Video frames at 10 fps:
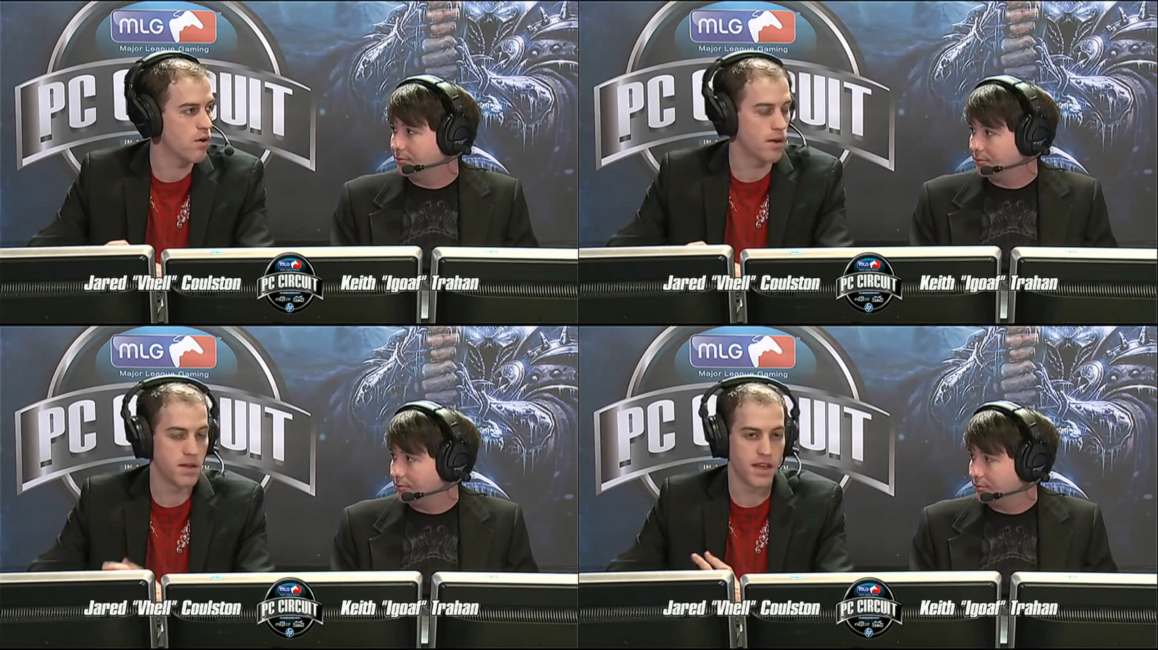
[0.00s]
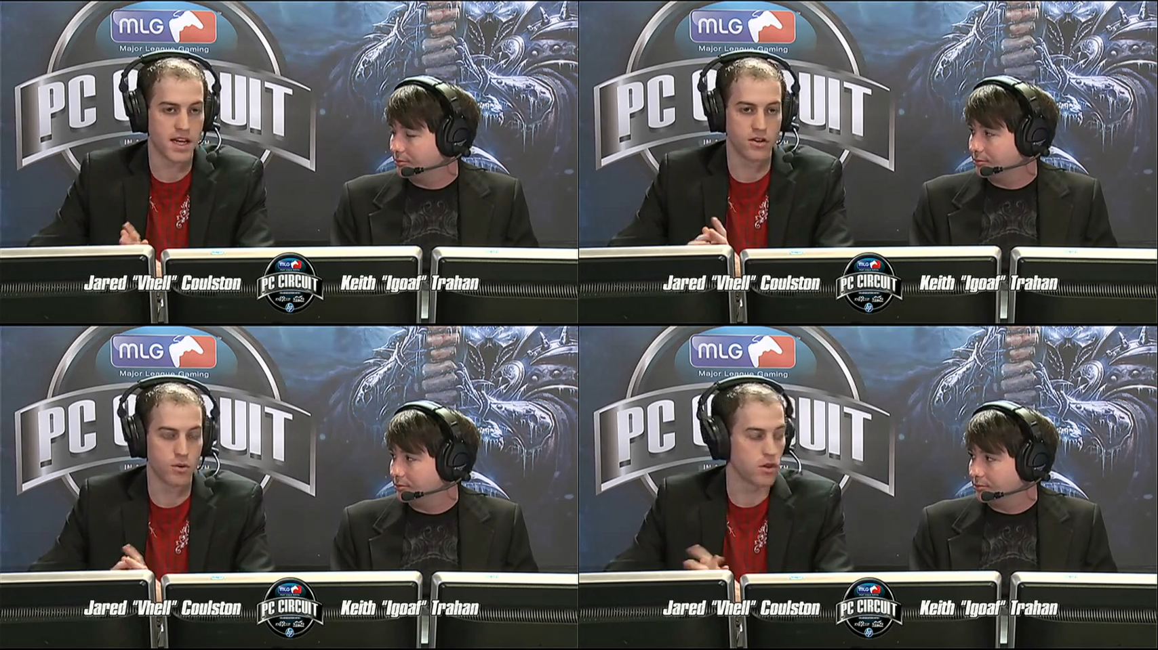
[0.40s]
Speaker 1: I mean, they
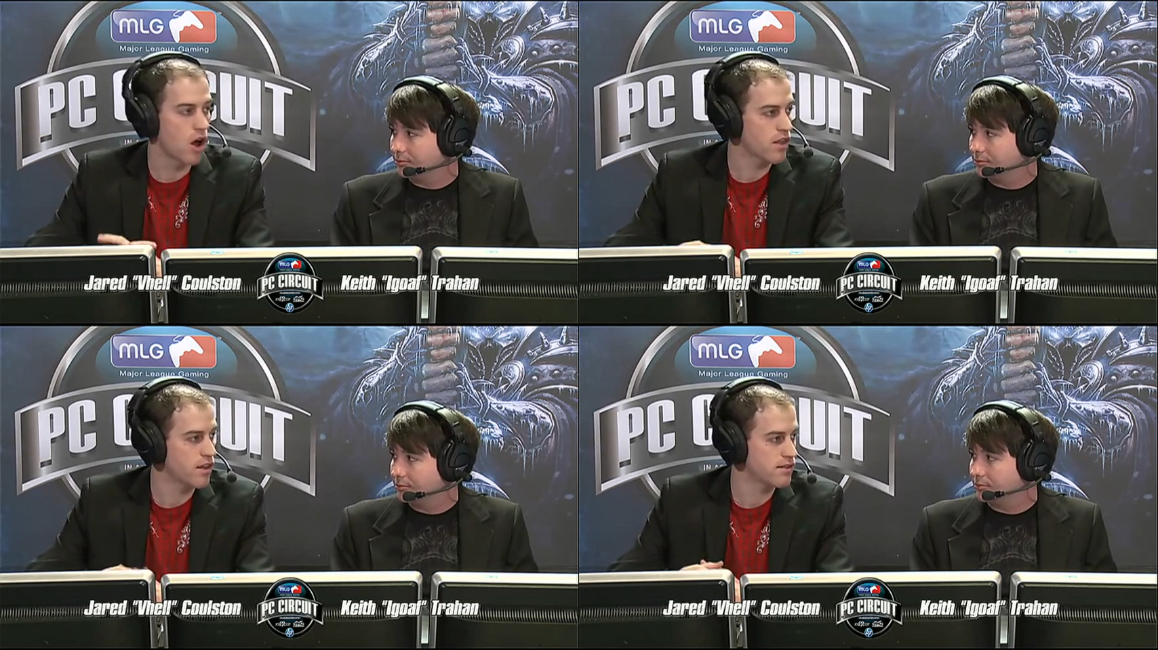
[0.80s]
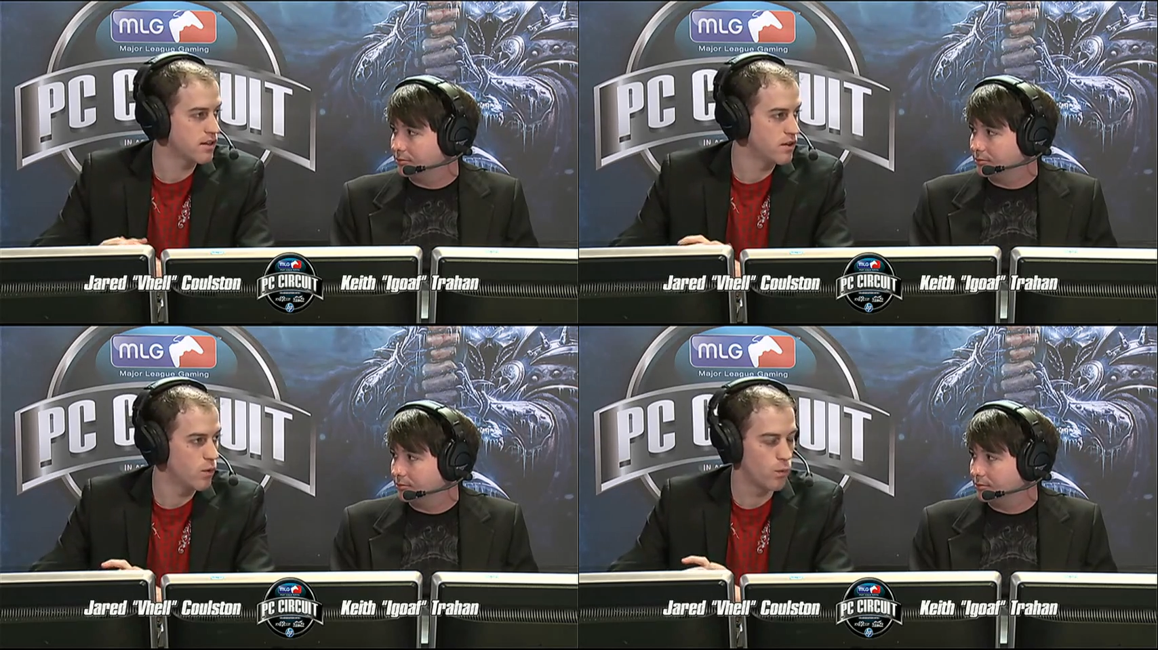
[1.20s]
can do a lot of things,
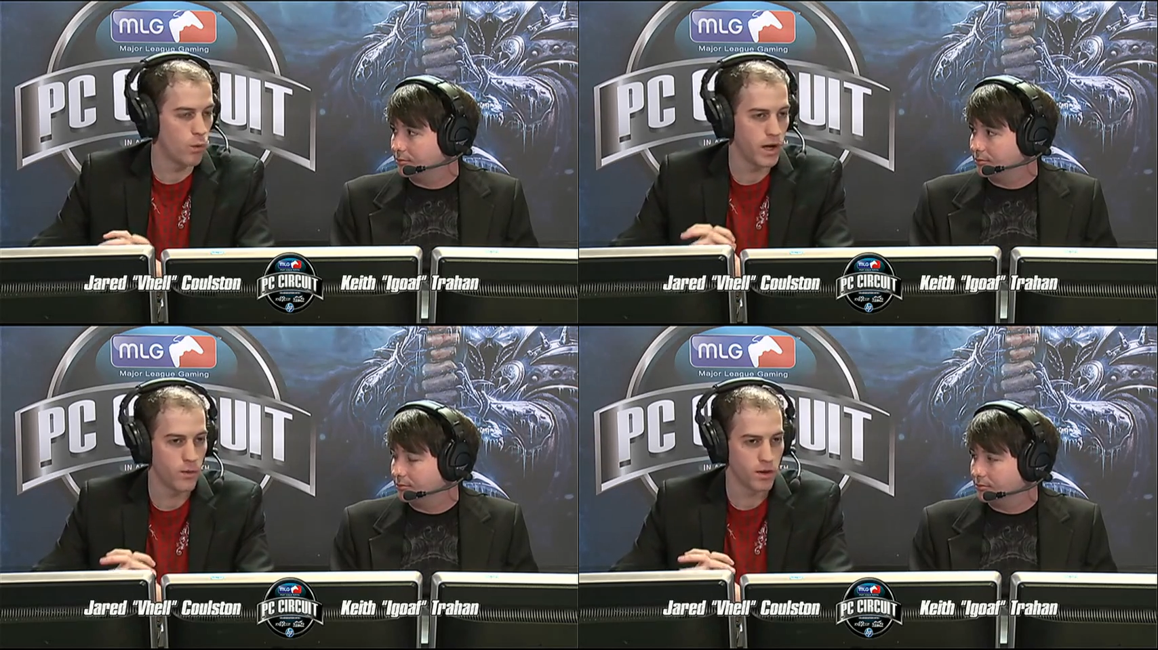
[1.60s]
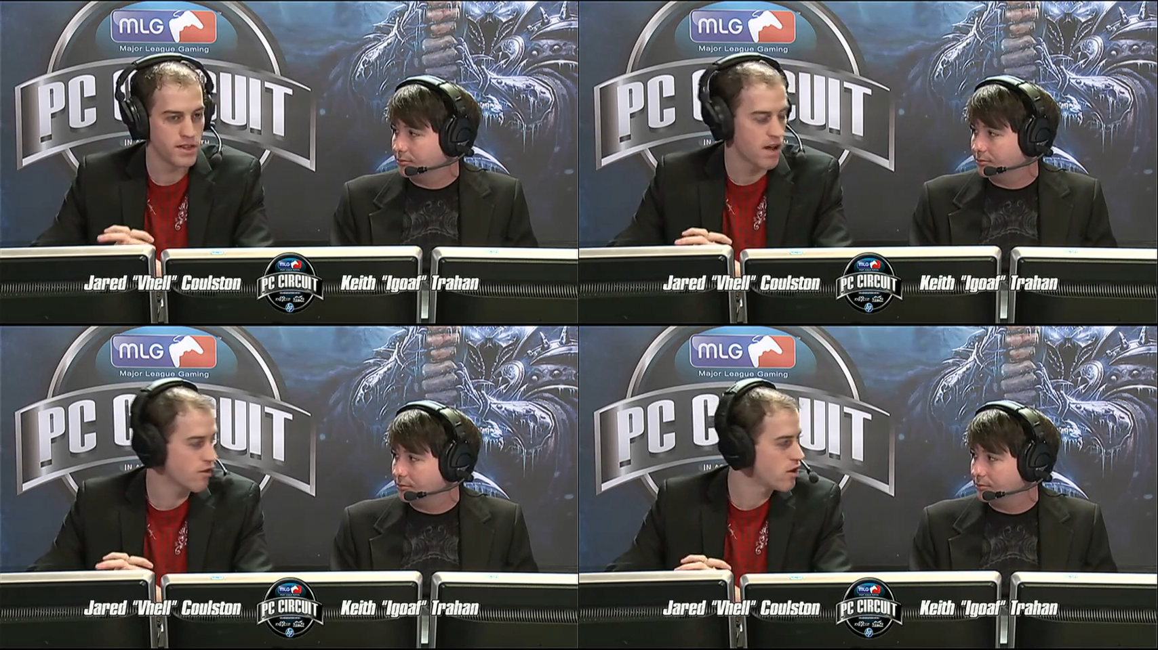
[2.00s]
and we will
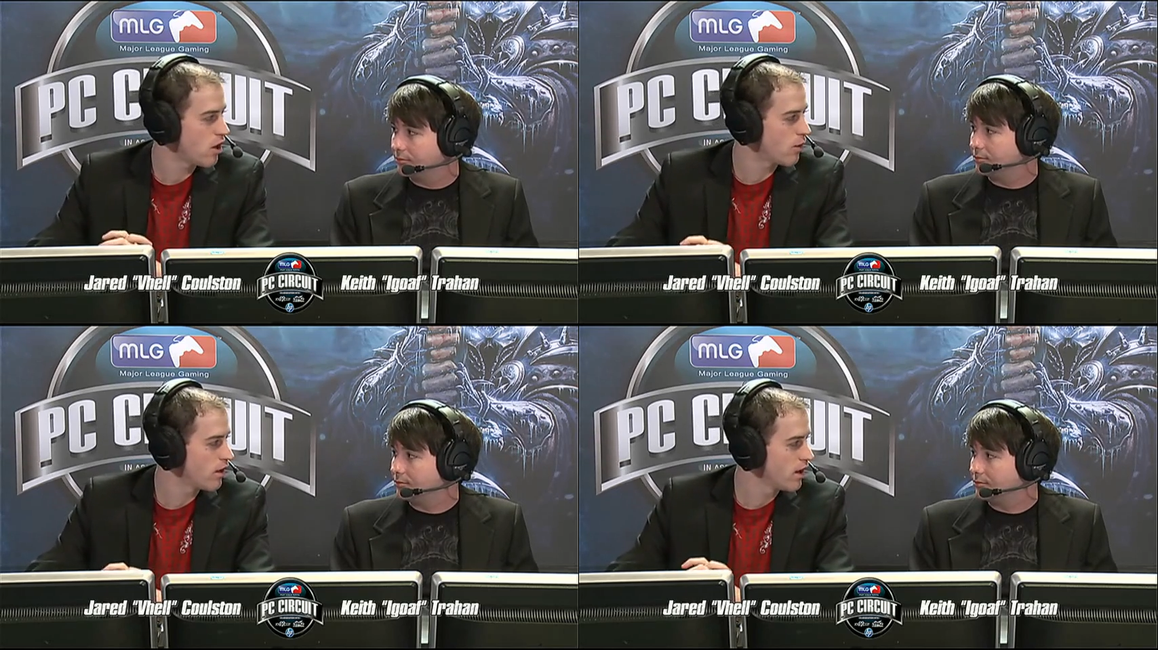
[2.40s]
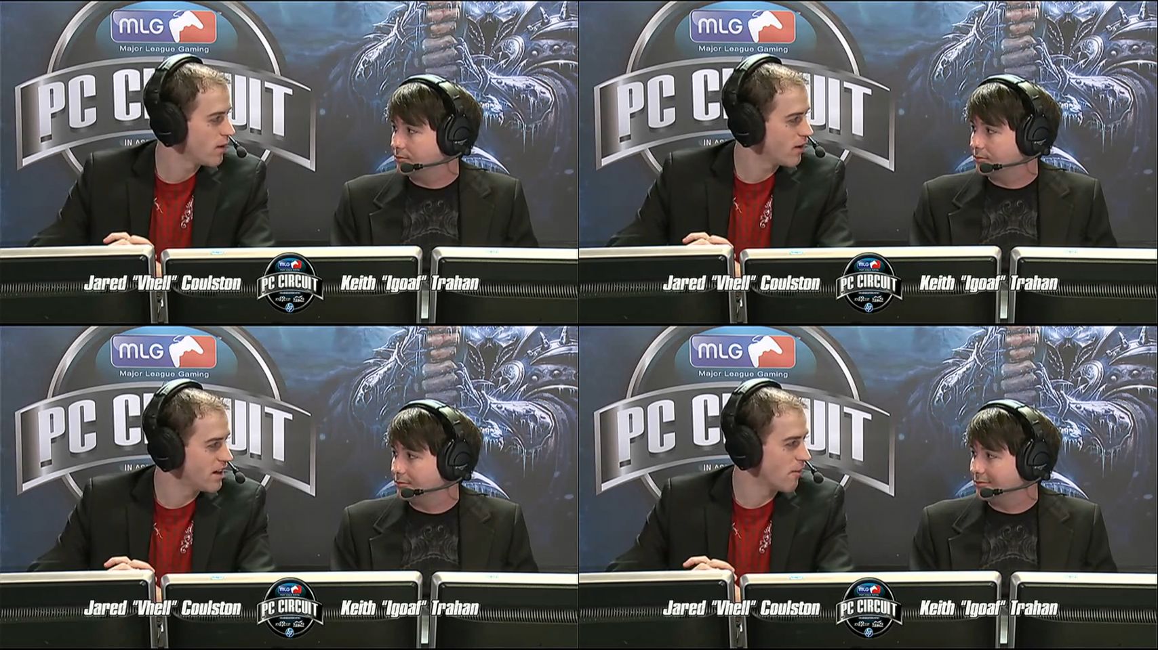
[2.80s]
never know
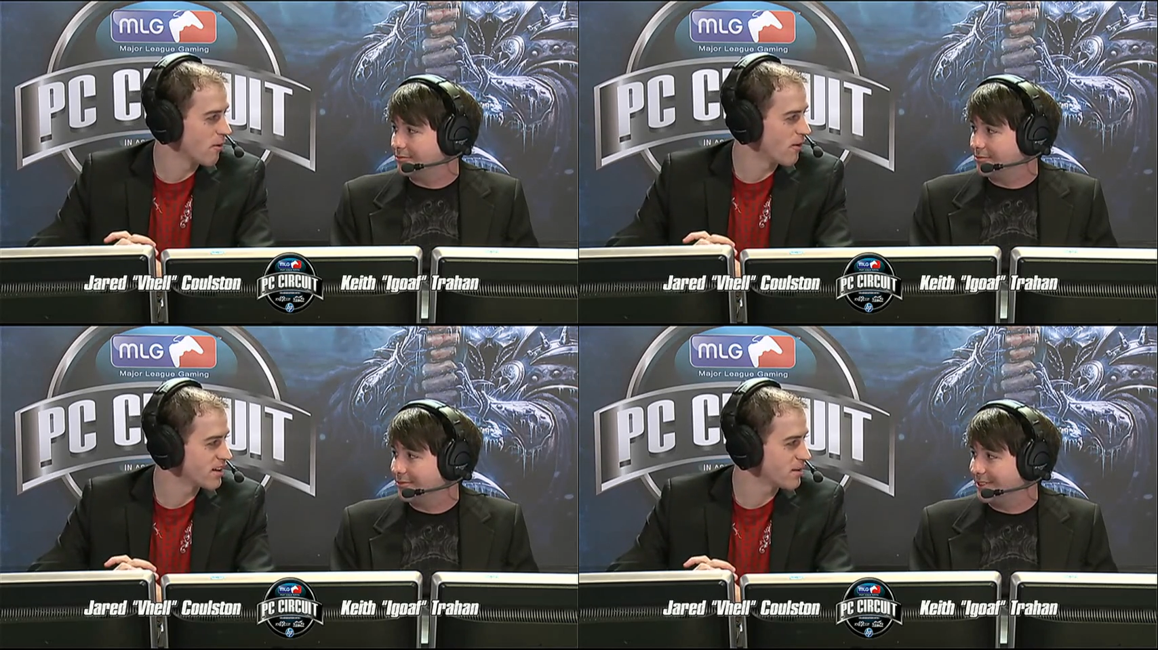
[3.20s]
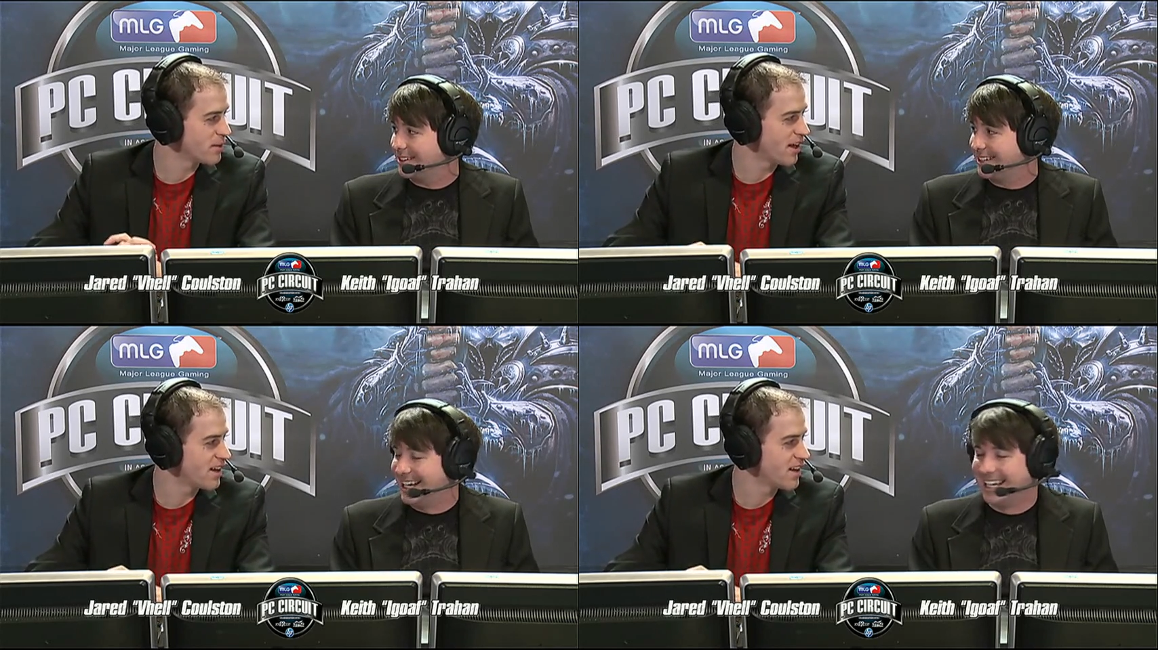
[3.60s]
what number one can play